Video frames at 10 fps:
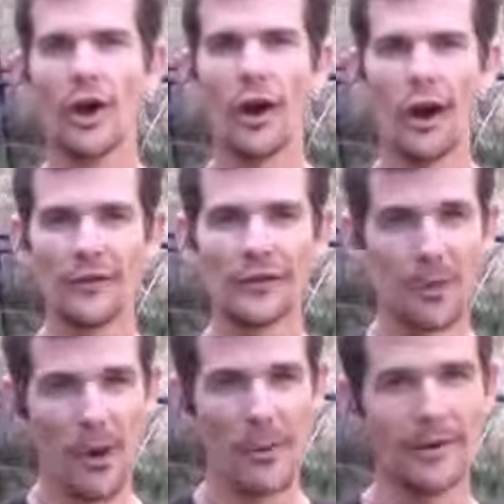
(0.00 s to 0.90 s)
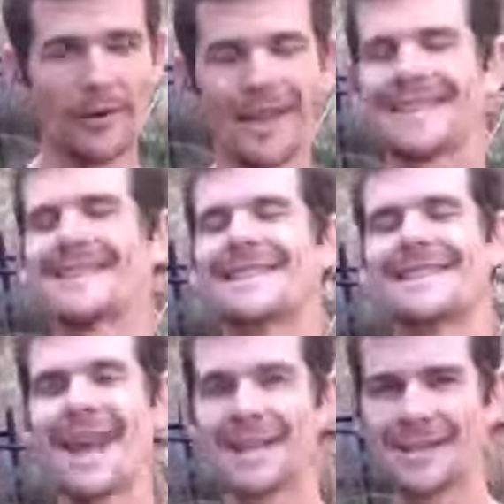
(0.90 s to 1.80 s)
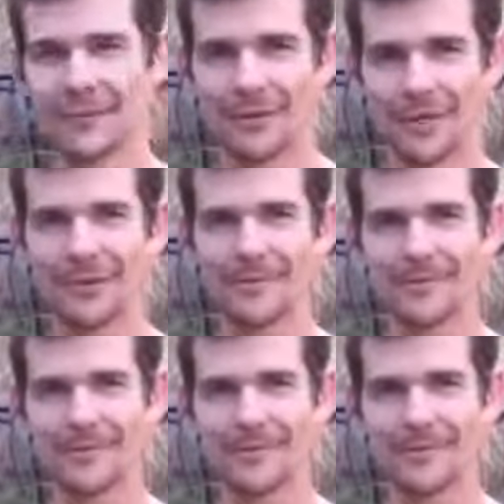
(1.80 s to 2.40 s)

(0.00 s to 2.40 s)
I've experimented extensively.